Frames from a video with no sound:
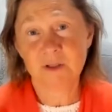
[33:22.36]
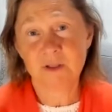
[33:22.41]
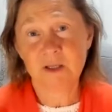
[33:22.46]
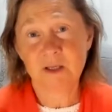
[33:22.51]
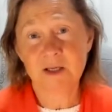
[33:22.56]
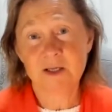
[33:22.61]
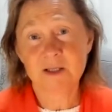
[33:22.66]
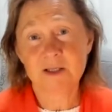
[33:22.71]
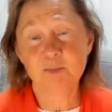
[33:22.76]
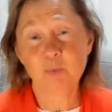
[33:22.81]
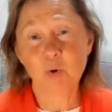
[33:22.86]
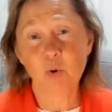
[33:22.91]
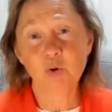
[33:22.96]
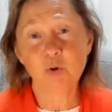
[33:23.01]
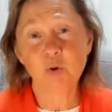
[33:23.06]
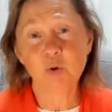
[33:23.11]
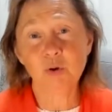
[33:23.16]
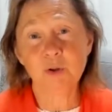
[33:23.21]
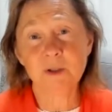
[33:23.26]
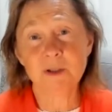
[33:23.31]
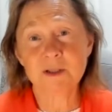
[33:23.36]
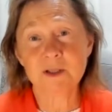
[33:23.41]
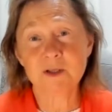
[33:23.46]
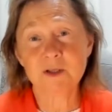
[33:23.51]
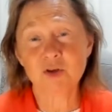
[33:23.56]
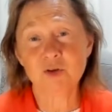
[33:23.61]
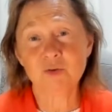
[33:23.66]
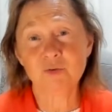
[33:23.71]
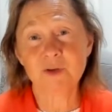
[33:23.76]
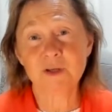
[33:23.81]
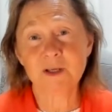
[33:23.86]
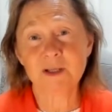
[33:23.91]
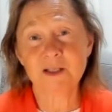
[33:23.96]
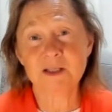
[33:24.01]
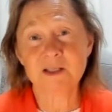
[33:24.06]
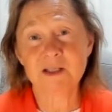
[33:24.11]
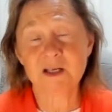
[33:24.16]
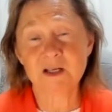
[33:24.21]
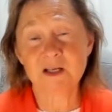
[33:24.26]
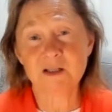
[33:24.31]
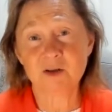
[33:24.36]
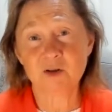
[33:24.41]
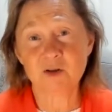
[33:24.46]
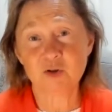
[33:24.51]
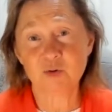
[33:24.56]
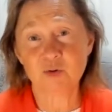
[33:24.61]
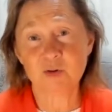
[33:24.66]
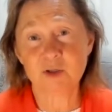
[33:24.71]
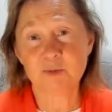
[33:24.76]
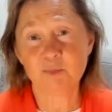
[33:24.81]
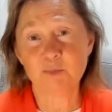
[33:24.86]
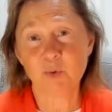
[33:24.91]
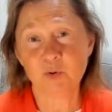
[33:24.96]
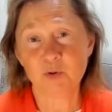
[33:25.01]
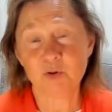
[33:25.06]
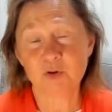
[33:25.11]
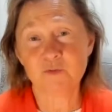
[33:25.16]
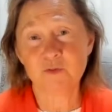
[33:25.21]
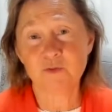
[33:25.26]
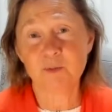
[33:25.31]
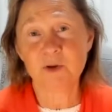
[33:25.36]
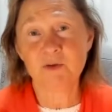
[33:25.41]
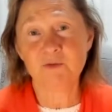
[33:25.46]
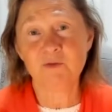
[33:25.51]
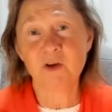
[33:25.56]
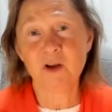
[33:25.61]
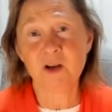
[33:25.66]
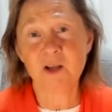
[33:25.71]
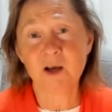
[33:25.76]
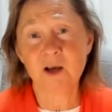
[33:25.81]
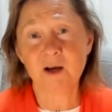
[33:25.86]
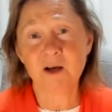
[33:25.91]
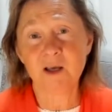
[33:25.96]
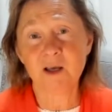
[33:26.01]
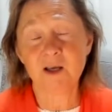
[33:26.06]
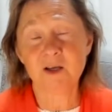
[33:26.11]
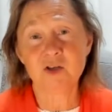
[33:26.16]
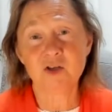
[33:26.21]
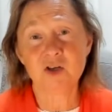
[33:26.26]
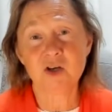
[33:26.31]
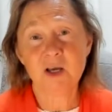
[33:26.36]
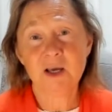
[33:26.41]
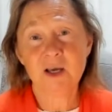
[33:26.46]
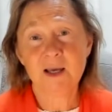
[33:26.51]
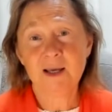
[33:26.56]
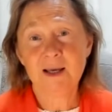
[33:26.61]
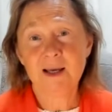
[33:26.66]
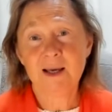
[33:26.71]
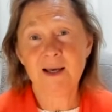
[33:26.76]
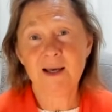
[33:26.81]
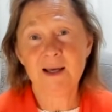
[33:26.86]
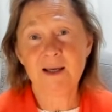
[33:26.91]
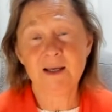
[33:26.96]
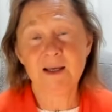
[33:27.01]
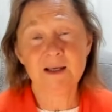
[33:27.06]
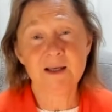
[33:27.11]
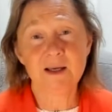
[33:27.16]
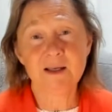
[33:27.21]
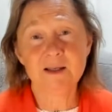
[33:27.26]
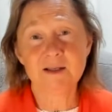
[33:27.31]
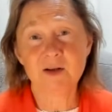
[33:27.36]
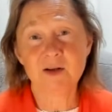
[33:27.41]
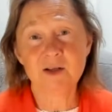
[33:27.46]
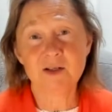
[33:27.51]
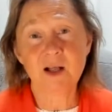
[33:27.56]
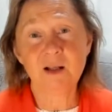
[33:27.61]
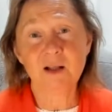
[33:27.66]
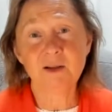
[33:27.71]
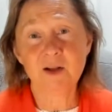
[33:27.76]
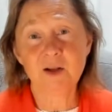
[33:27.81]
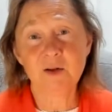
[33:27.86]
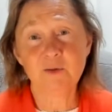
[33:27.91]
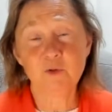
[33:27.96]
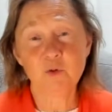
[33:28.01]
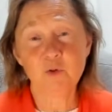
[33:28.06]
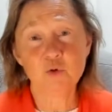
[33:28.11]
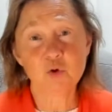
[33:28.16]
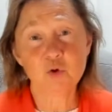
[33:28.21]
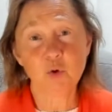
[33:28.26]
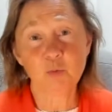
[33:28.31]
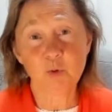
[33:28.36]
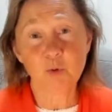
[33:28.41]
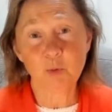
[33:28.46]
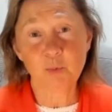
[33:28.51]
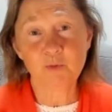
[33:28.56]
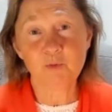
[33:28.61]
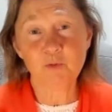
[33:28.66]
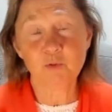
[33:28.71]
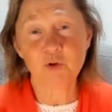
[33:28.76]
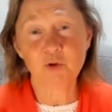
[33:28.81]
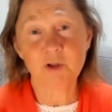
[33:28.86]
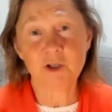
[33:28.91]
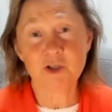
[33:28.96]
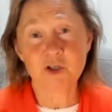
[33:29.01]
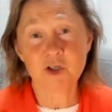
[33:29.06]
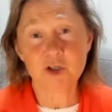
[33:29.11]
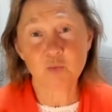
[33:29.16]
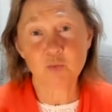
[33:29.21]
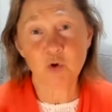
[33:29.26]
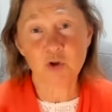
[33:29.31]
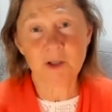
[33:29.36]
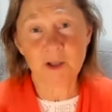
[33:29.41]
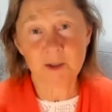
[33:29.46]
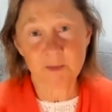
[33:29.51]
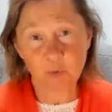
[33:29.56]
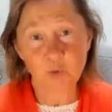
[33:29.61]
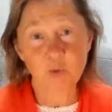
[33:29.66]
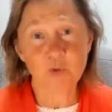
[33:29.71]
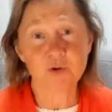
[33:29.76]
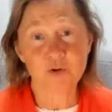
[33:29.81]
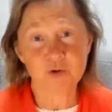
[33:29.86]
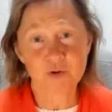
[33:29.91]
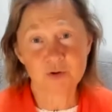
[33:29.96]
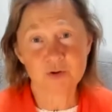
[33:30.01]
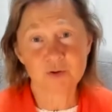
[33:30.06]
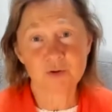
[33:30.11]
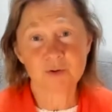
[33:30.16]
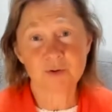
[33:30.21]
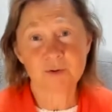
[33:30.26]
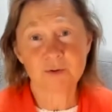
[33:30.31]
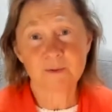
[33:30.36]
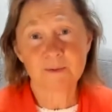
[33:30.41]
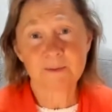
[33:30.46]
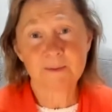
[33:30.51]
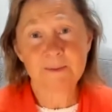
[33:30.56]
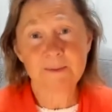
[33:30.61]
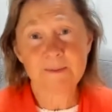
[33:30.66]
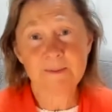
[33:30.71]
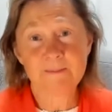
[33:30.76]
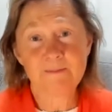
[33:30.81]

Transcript: Mm. Small toddlers and children get addicted to this porridge from a very young age. As a result, they refuse all proper food. They just want that porridge. Yeah.